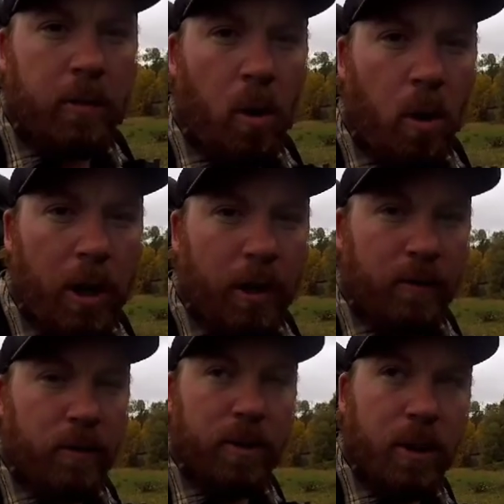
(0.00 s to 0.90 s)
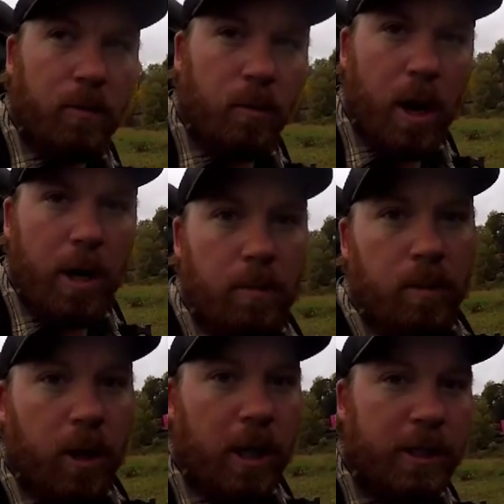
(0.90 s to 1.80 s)
morning from some random
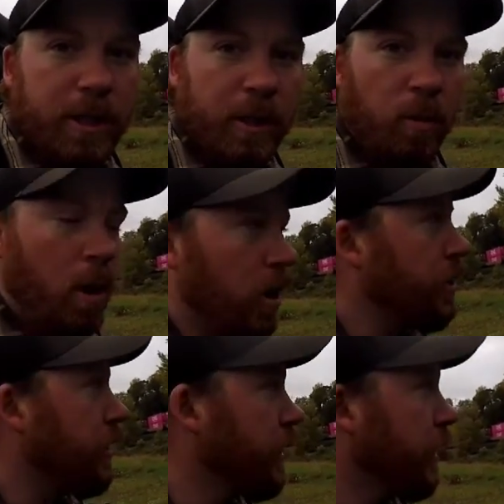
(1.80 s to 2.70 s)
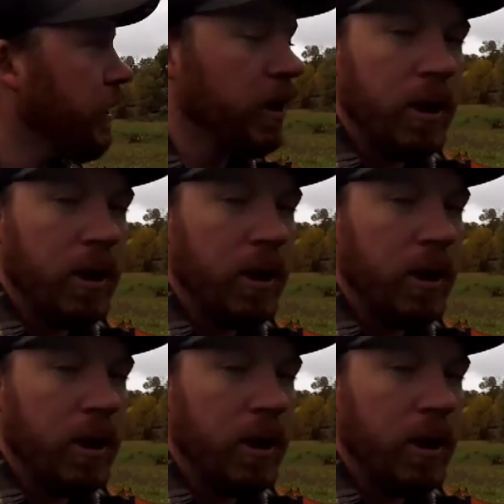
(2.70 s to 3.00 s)
place in Washington.